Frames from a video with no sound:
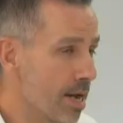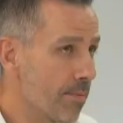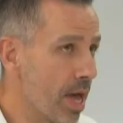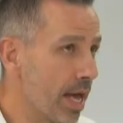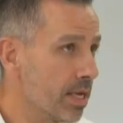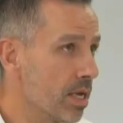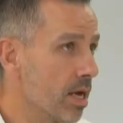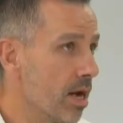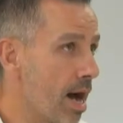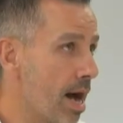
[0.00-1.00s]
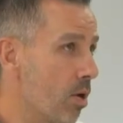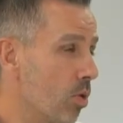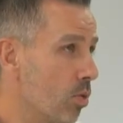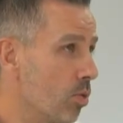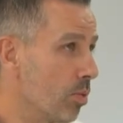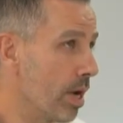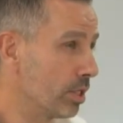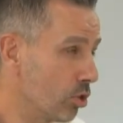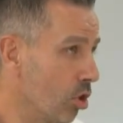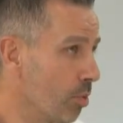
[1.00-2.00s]
And it's
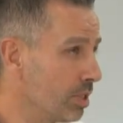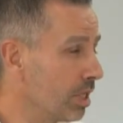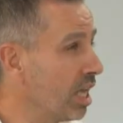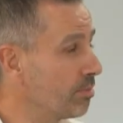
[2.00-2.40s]
not always the case,